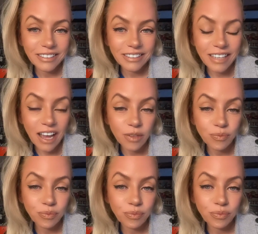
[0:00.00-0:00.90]
Yeah,
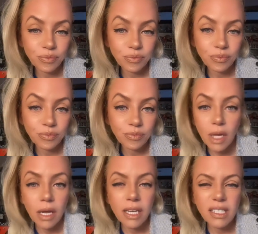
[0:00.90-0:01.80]

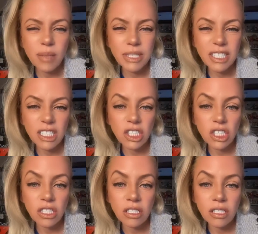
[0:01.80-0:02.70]
it's gonna be
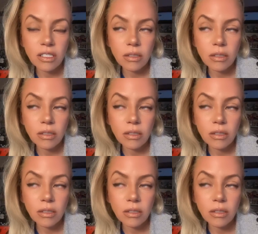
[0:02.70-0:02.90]
delicious.